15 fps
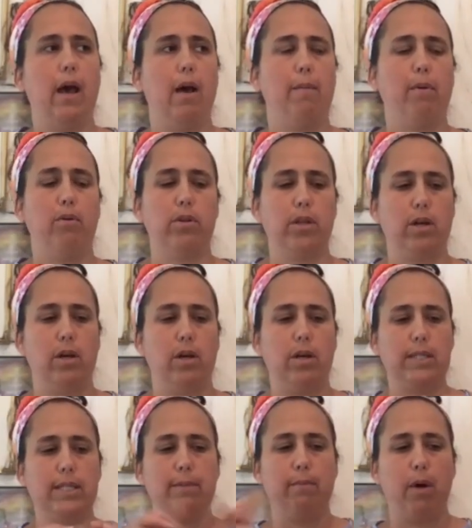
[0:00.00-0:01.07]
both a
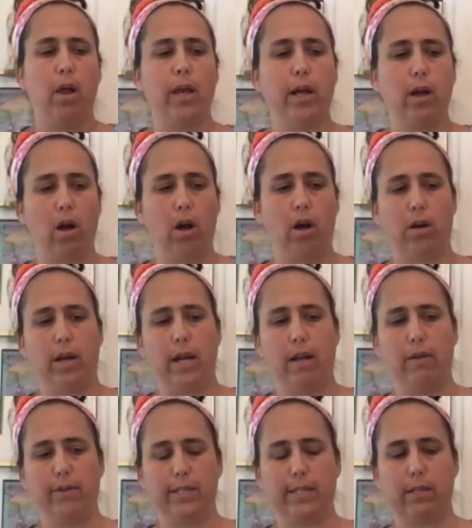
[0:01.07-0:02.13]
symbolic heart and
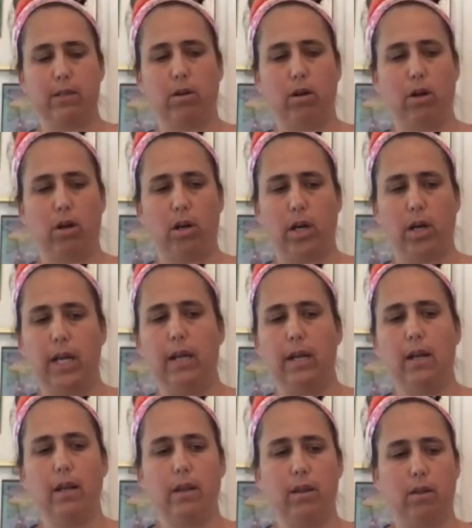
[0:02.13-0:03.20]
a physical heart
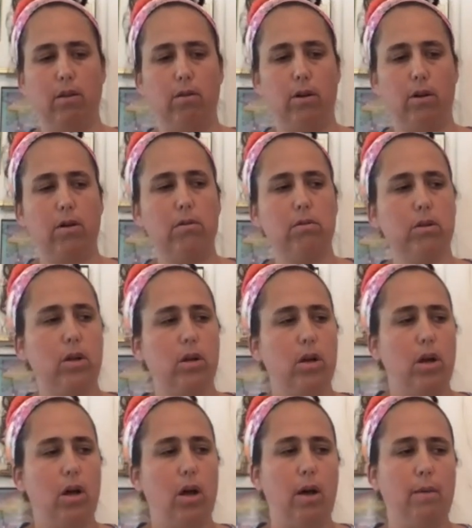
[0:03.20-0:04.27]
in the logo,
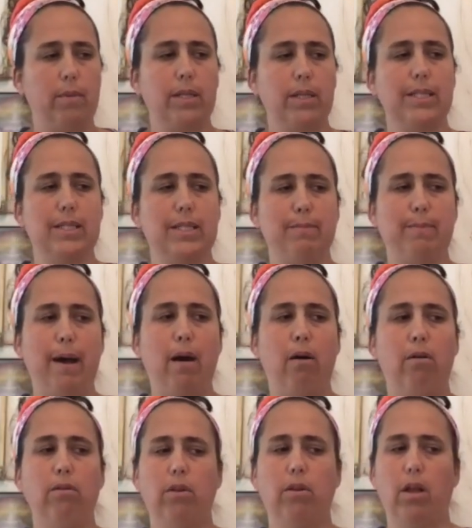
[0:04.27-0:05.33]
because it's
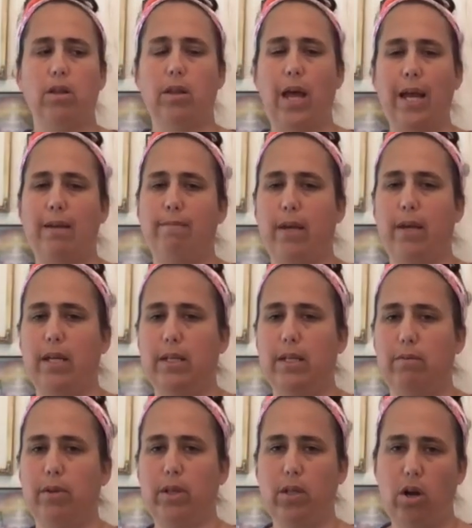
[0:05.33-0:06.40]
about alignment
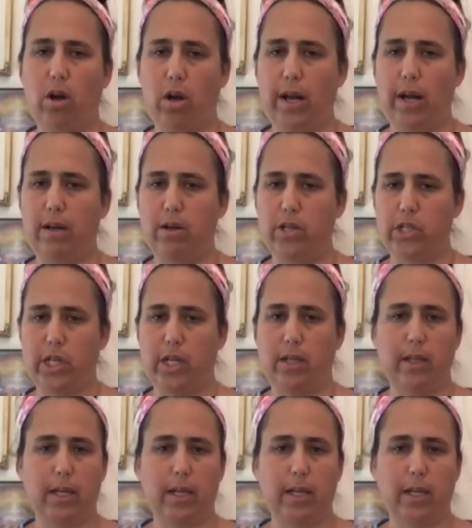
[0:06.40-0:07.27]
with the heart energy.